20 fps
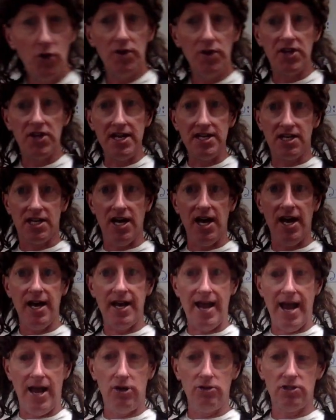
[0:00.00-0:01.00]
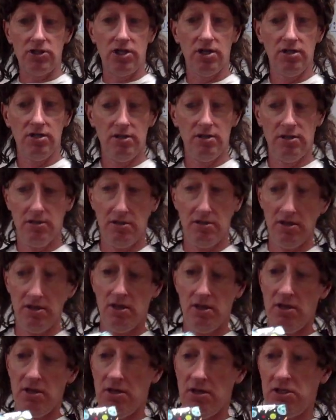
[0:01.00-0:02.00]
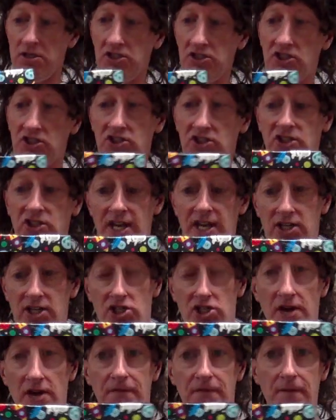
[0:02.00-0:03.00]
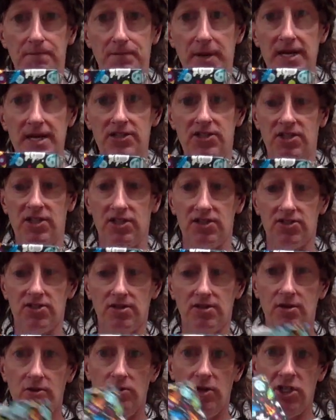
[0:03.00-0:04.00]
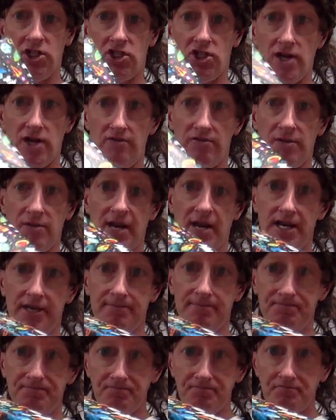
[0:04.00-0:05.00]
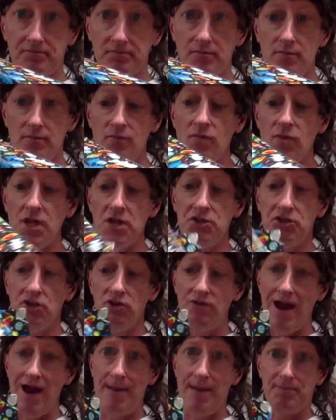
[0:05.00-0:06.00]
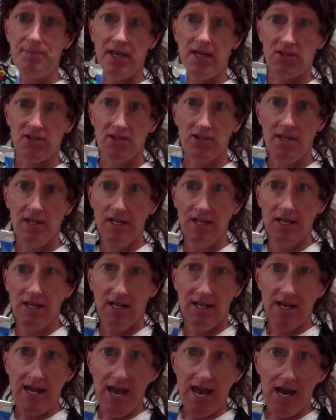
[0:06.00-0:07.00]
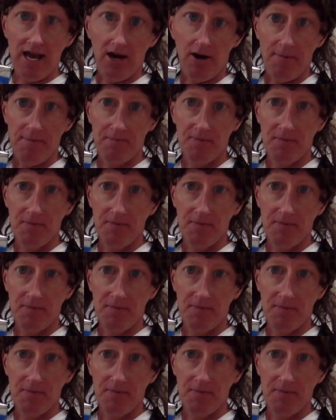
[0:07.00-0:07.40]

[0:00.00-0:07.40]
would then cut out 6 different pieces, wouldn't you, everybody, to wrap this. Now,